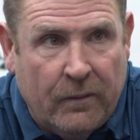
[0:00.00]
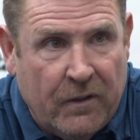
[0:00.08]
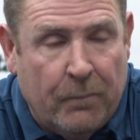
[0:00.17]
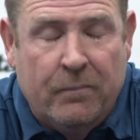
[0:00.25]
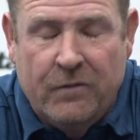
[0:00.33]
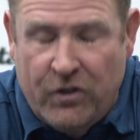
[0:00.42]
I
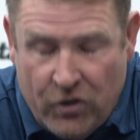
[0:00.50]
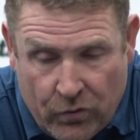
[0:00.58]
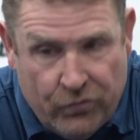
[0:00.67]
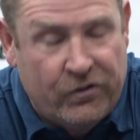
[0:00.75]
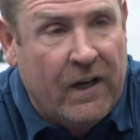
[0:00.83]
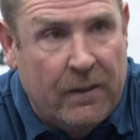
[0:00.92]
mean,
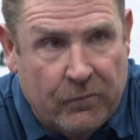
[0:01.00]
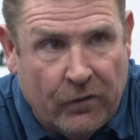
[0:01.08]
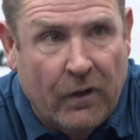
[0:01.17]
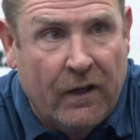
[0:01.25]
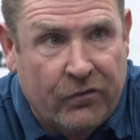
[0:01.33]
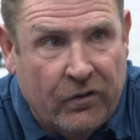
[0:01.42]
huge game
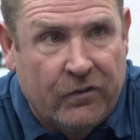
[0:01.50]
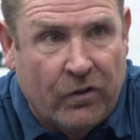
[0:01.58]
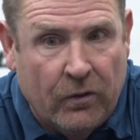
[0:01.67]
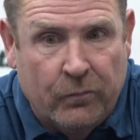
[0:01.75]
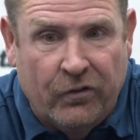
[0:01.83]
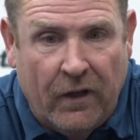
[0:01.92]
for us in
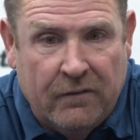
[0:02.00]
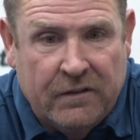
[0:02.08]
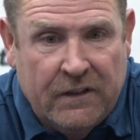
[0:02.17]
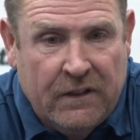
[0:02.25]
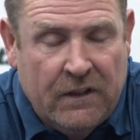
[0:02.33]
terms of